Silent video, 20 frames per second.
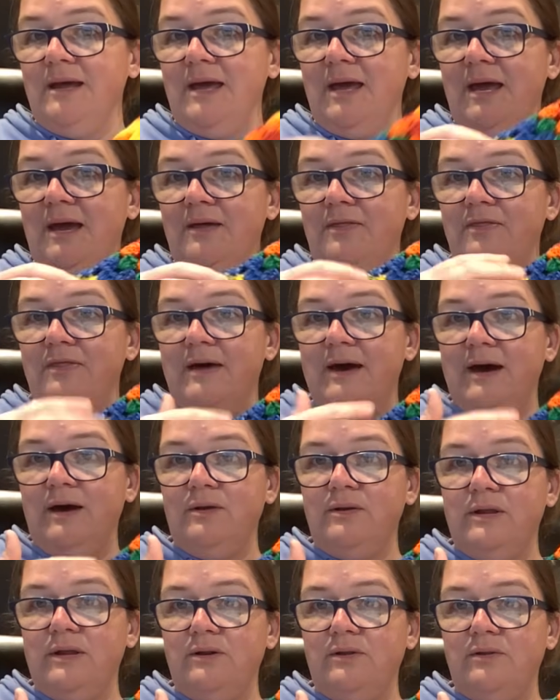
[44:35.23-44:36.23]
and
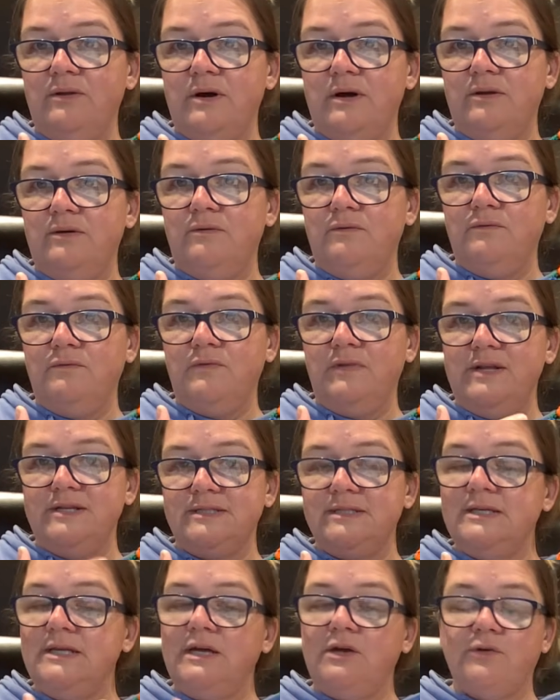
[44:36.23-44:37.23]
that did a lot of this
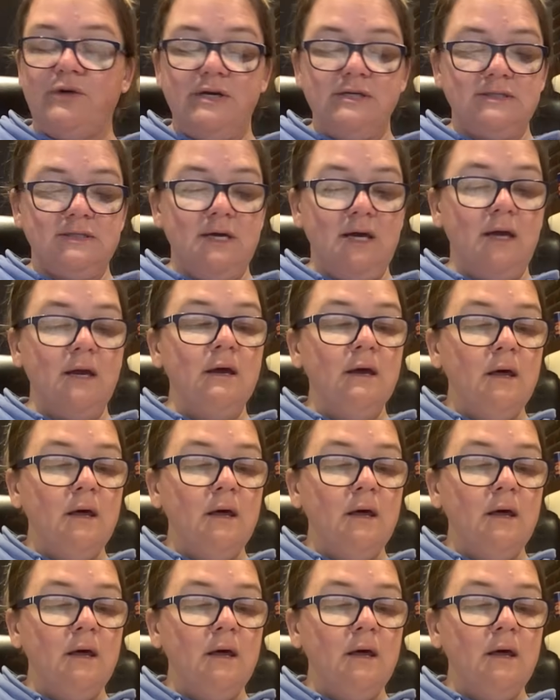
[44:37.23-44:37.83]
decreasing.